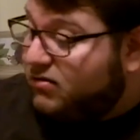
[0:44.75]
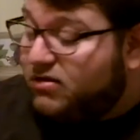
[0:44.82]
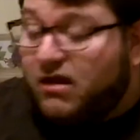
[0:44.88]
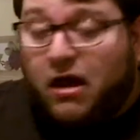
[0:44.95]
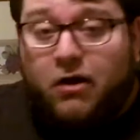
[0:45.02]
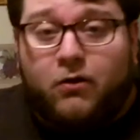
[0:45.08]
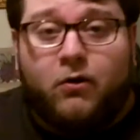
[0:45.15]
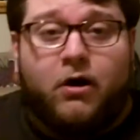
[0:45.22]

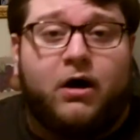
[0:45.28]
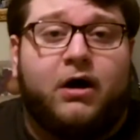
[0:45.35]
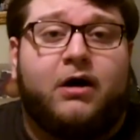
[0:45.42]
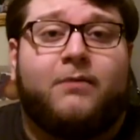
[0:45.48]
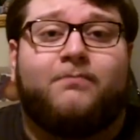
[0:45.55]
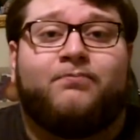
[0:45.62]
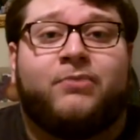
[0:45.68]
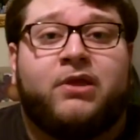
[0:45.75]

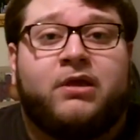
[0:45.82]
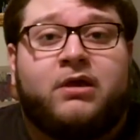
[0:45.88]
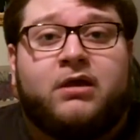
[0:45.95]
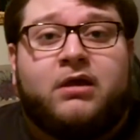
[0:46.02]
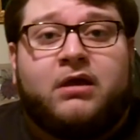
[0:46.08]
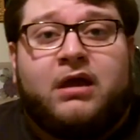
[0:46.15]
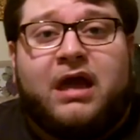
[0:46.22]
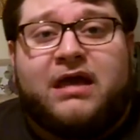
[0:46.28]
So,
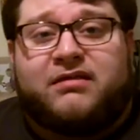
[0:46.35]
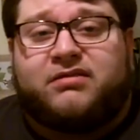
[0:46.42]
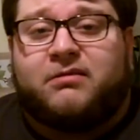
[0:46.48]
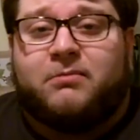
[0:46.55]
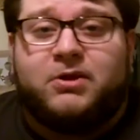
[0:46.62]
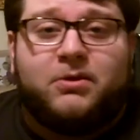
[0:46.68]
as some